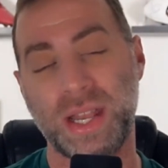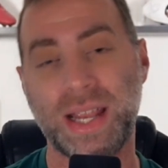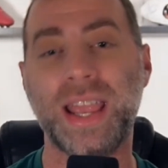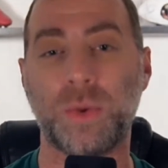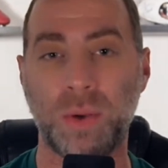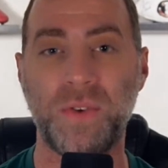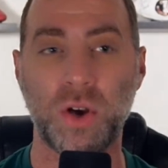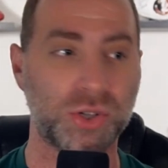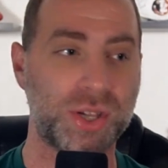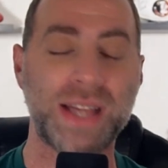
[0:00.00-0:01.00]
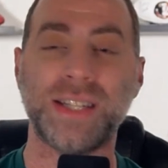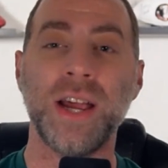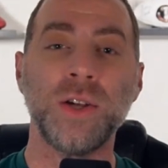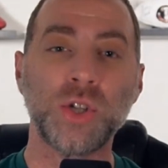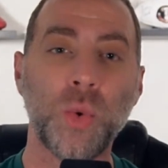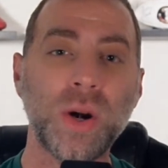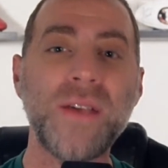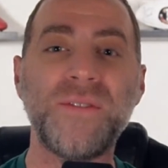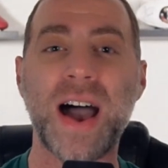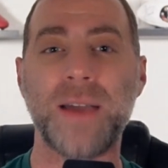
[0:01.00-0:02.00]
Well, they did kick 1 field goal, so that's
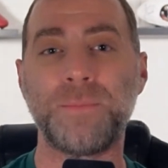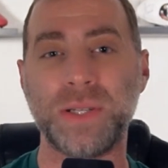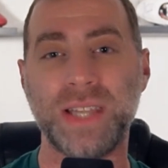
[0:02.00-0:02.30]
25